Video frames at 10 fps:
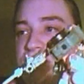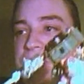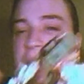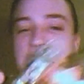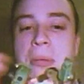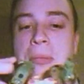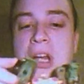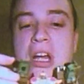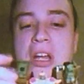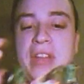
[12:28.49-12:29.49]
Blah, blah, blah,
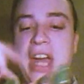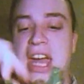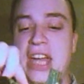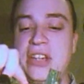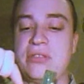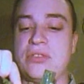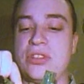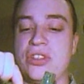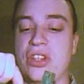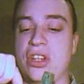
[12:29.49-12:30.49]
blah. The head
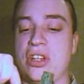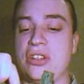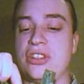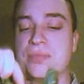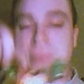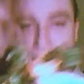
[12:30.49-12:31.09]
turns.